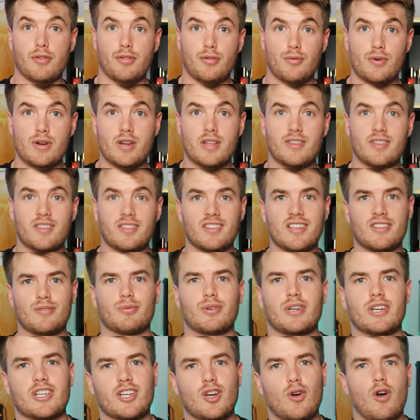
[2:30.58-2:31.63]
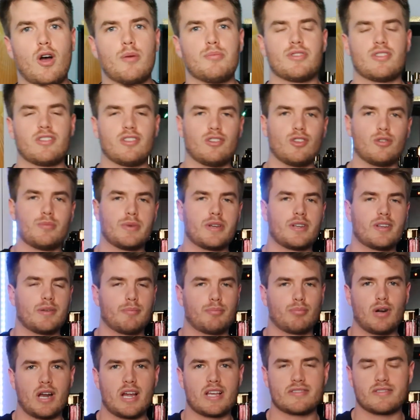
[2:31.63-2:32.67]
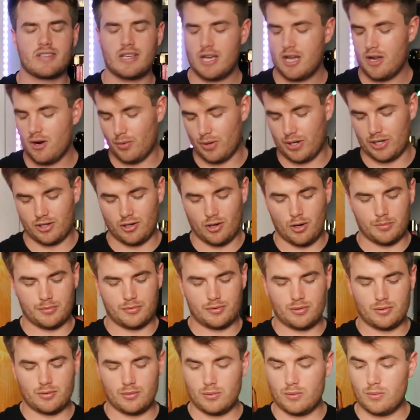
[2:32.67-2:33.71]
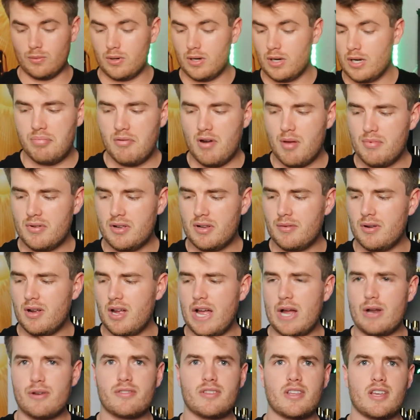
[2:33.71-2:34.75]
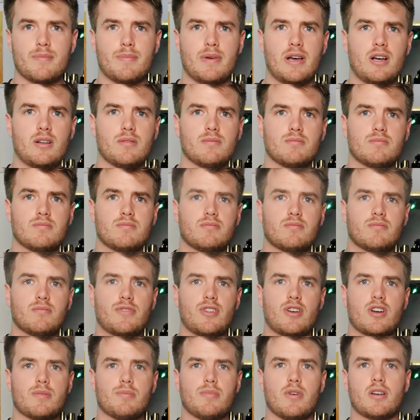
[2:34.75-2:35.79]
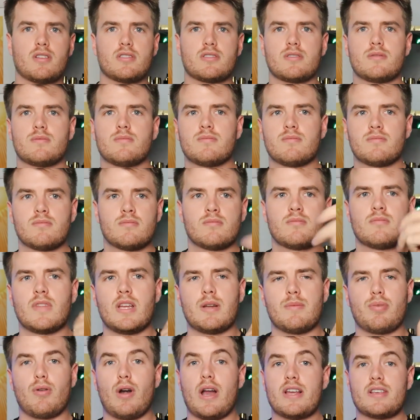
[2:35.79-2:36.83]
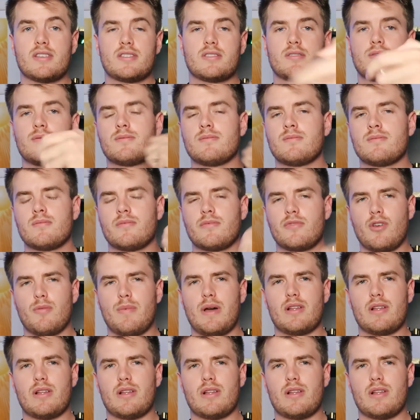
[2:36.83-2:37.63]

Number 3 on this list, we're gonna go up just a little bit in price. We're gonna go up to probably, I would say, about 30 bucks in price. So